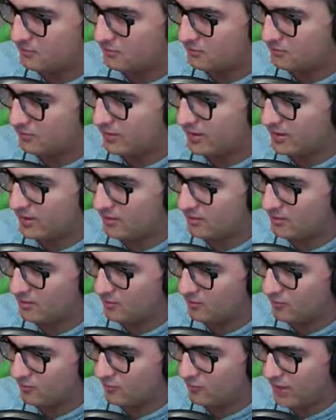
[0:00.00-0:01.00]
Wait,
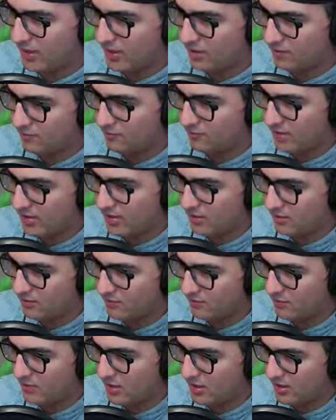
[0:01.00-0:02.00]
wait, wait,
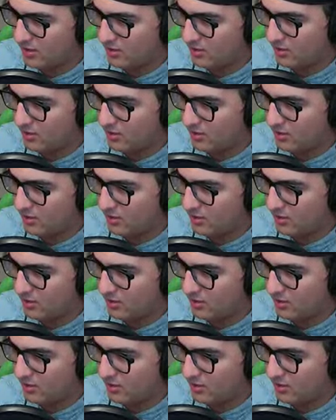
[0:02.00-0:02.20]
wait.